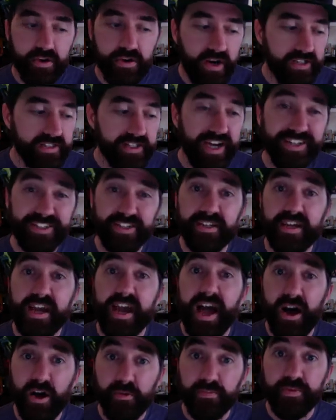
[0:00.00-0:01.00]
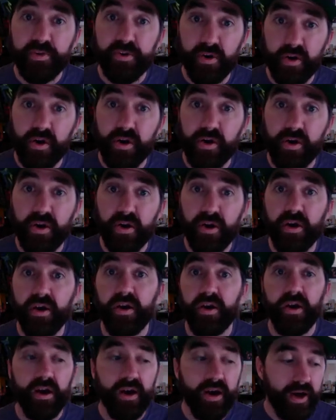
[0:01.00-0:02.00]
has actually helped her
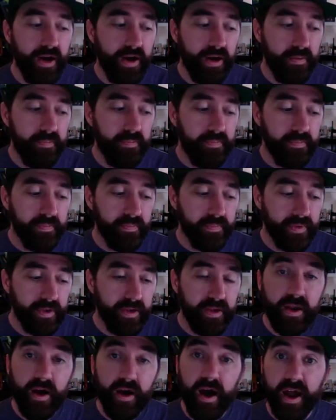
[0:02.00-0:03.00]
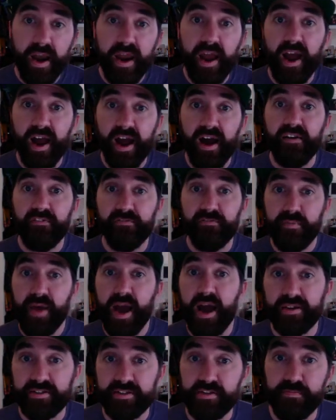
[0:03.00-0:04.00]
not have
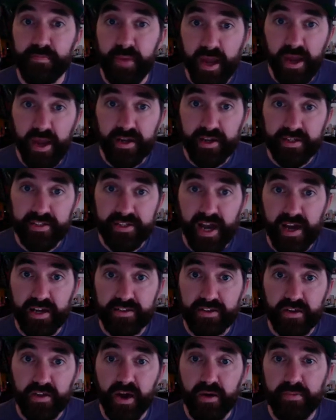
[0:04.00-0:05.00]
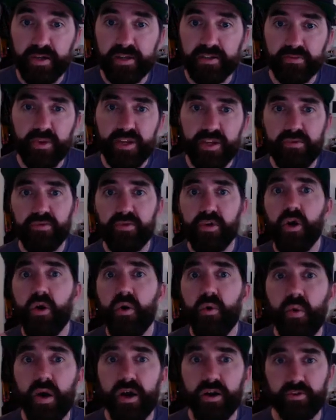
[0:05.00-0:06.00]
massive panic attacks a lot, because when you
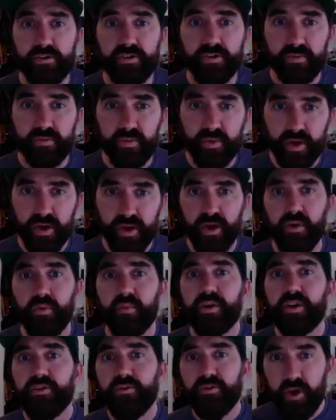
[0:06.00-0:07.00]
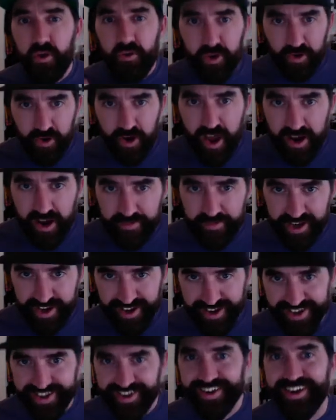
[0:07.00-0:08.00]
know when you know your
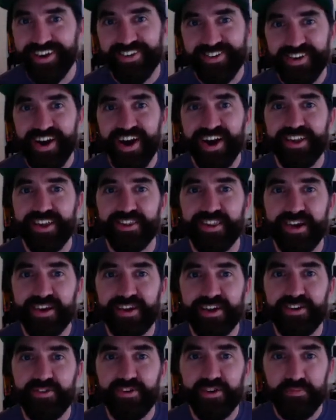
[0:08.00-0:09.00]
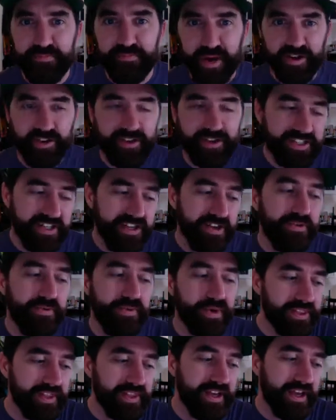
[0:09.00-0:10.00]
enemy, right, like, you can better deal
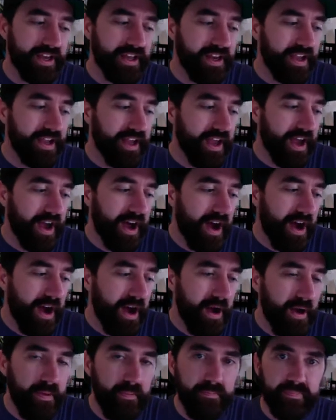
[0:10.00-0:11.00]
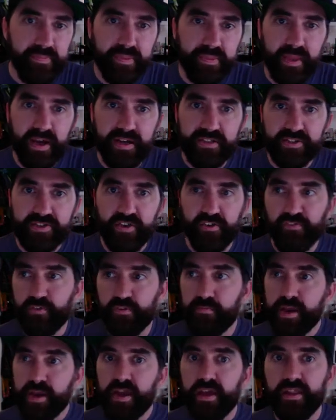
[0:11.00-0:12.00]
with it. And so for
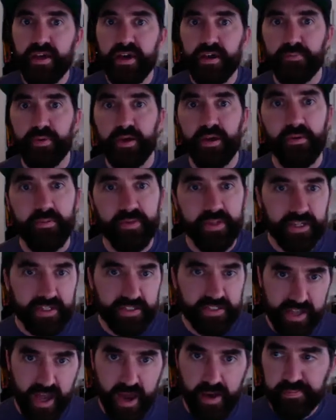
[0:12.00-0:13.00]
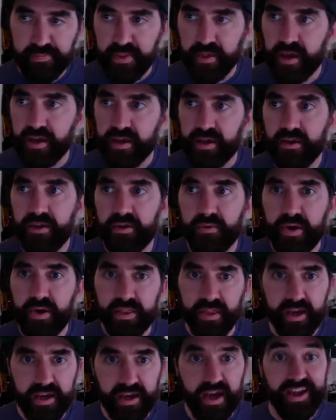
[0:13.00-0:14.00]
me, like, being able to accept, like, you know
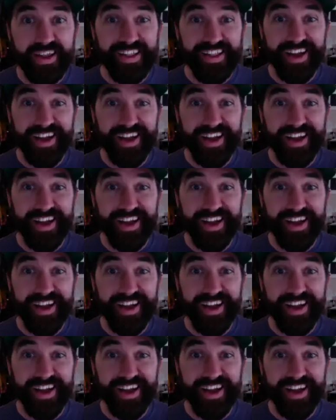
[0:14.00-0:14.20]
what, like, I